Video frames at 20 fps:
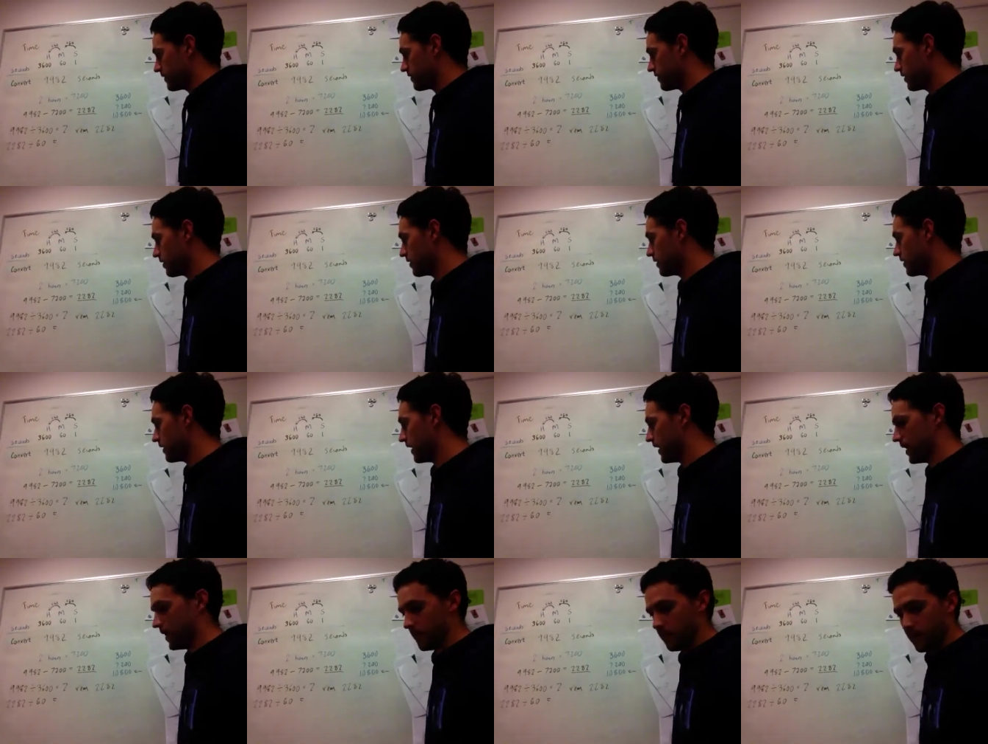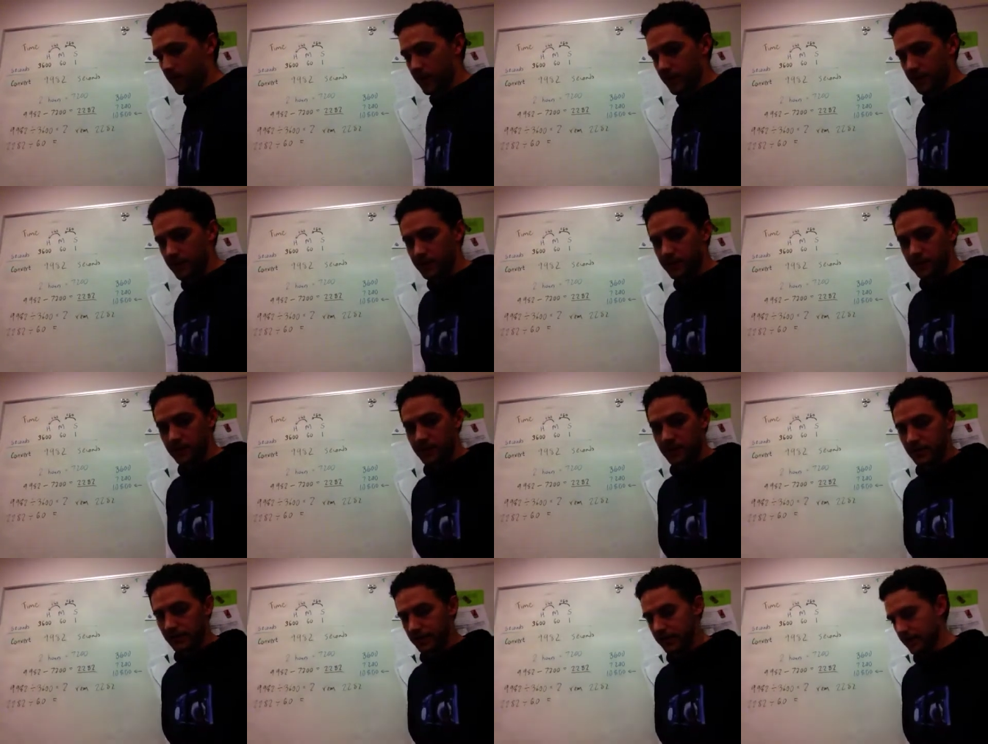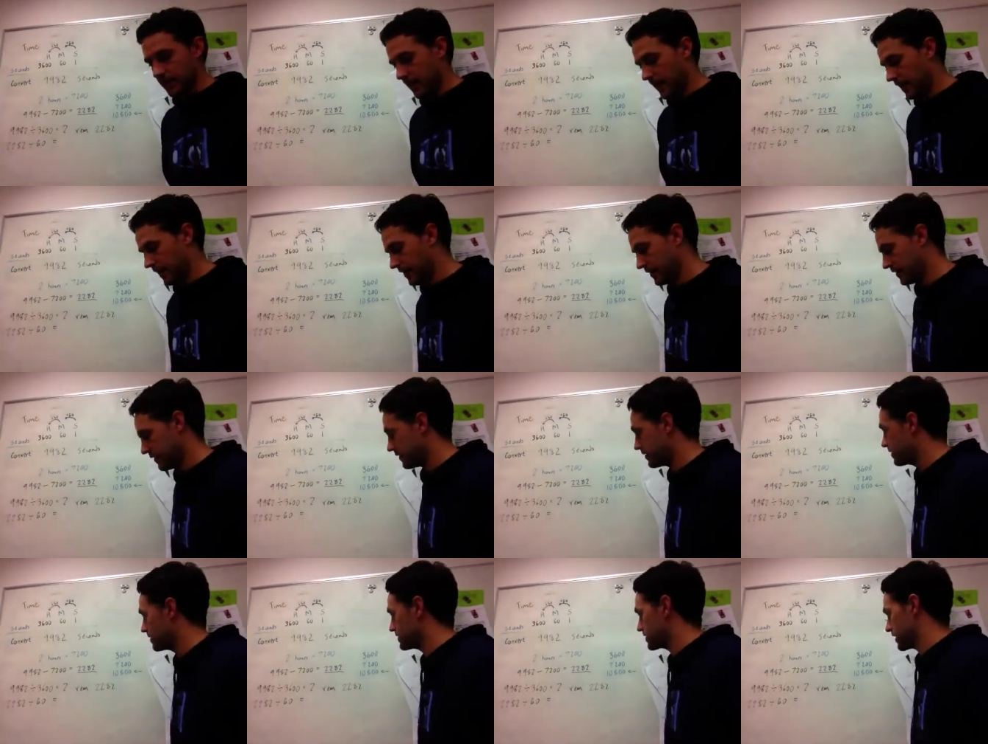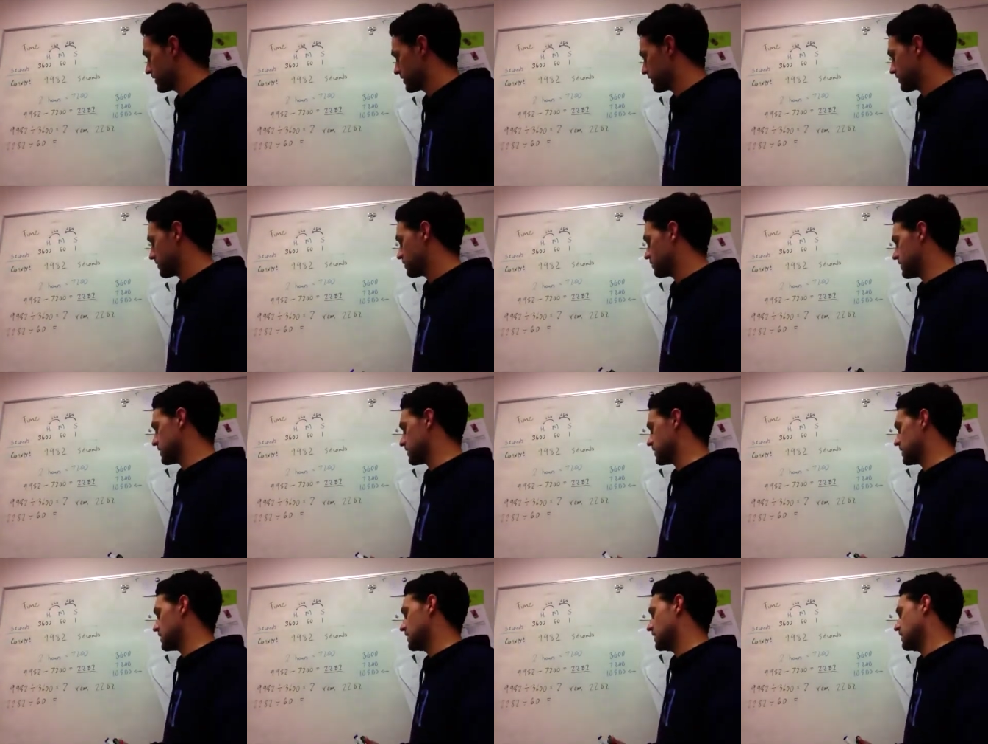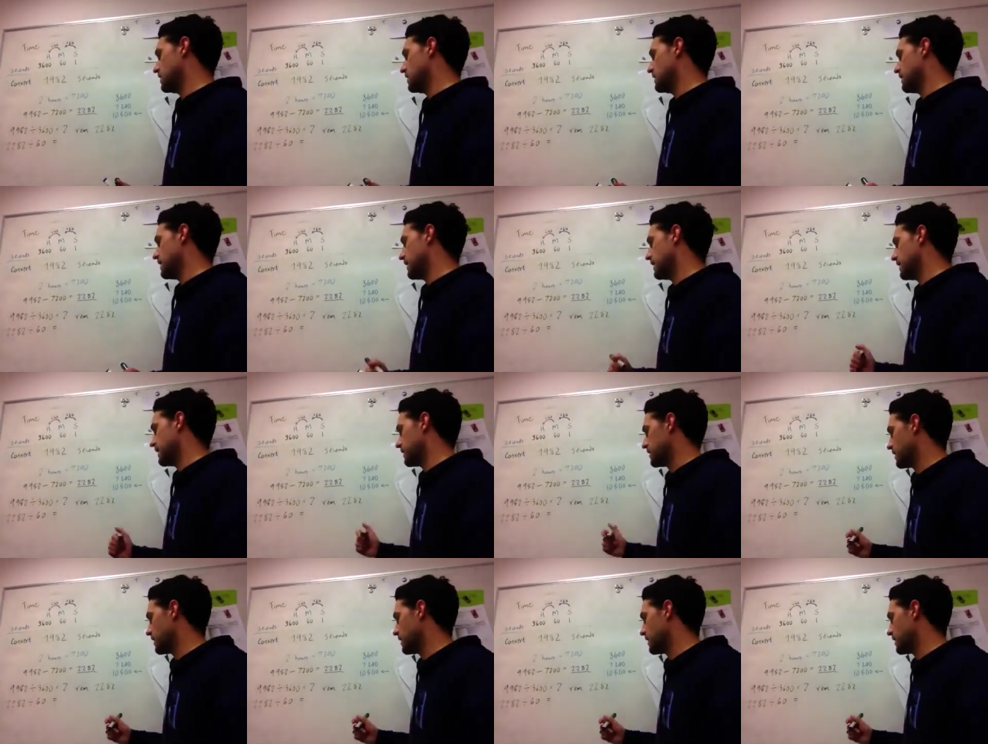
so um, I can do this as just quick uh,